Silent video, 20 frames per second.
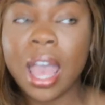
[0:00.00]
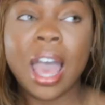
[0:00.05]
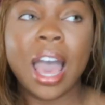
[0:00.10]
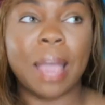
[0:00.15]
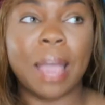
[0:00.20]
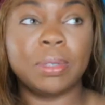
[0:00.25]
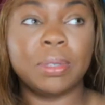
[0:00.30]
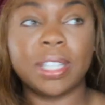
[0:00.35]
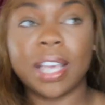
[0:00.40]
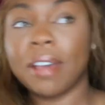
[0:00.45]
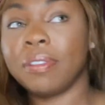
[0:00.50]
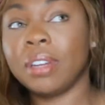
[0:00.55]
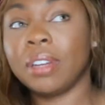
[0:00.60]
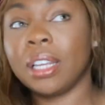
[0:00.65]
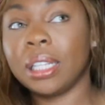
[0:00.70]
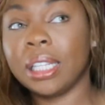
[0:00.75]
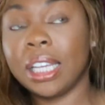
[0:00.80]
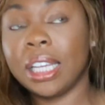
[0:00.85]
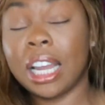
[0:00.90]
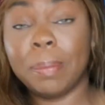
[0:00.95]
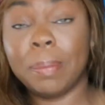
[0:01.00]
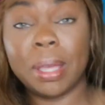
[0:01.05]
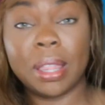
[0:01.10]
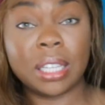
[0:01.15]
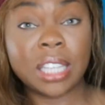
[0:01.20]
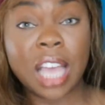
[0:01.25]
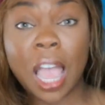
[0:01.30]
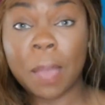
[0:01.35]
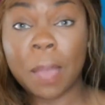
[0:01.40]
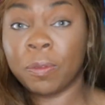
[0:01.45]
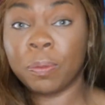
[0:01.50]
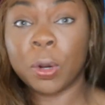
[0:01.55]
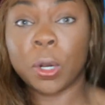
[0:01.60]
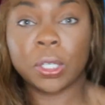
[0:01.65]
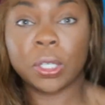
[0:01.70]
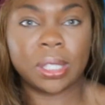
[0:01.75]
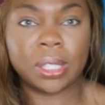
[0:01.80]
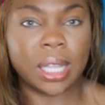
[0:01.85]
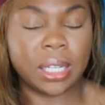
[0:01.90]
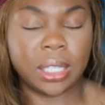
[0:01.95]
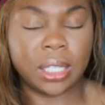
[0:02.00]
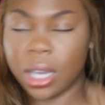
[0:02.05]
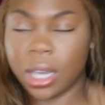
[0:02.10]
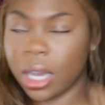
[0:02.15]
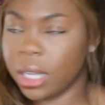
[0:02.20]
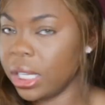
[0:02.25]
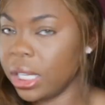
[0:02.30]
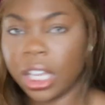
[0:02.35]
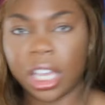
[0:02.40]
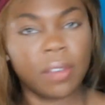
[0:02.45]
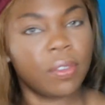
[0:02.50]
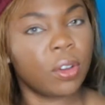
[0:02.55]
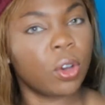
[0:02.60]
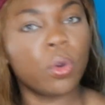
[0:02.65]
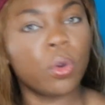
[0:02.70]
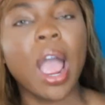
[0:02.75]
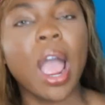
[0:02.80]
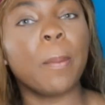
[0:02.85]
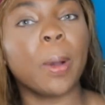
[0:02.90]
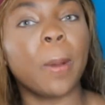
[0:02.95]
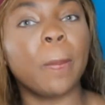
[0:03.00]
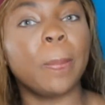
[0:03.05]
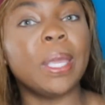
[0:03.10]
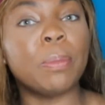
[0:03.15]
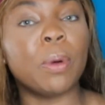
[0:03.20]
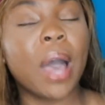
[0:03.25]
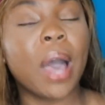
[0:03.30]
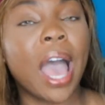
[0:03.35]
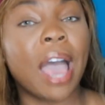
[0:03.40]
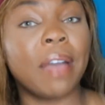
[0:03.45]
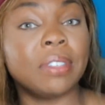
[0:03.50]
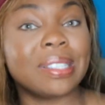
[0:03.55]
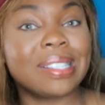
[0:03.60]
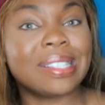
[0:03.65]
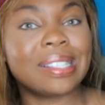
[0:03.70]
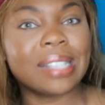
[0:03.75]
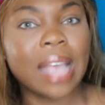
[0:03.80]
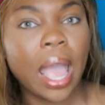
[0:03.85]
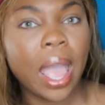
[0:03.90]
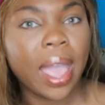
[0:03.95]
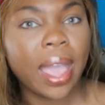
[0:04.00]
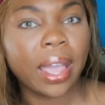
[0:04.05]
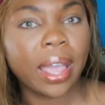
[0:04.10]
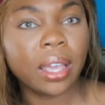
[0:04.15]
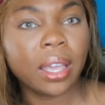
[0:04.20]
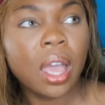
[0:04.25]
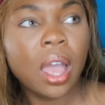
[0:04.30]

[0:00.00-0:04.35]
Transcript: I'm definitely going to be the type of person that doesn't give a crap what people have to say.